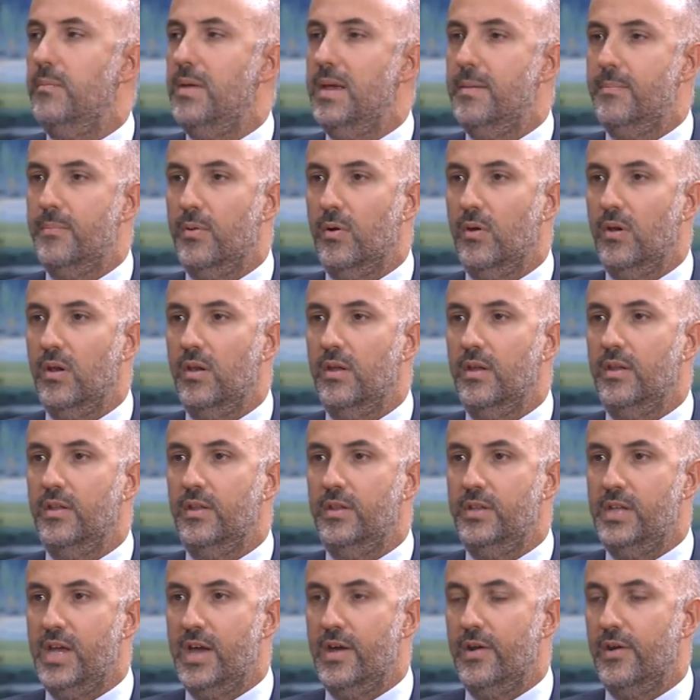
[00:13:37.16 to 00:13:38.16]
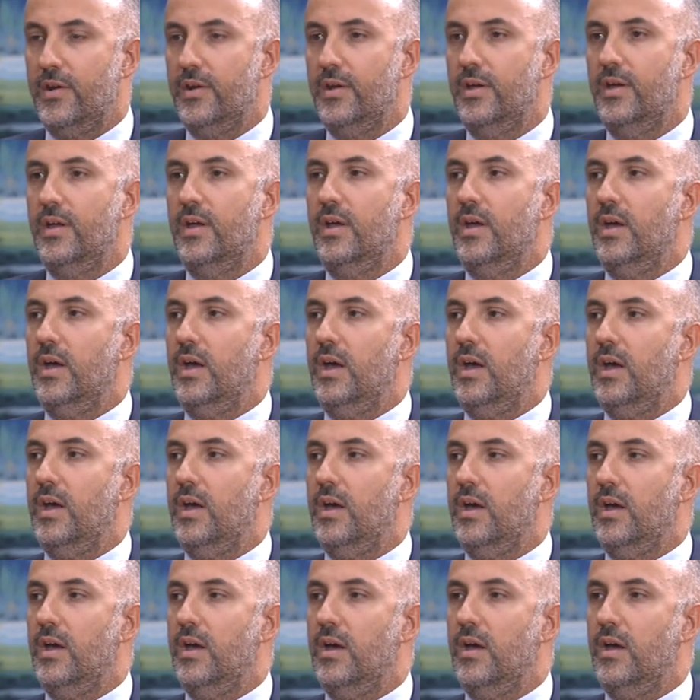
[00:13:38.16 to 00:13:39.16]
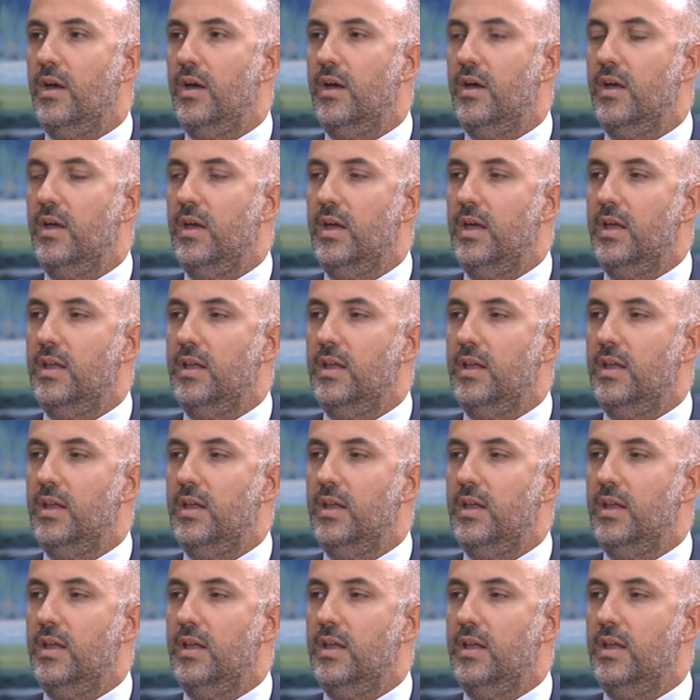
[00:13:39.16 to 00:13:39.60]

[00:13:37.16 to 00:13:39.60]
people there uh, uh,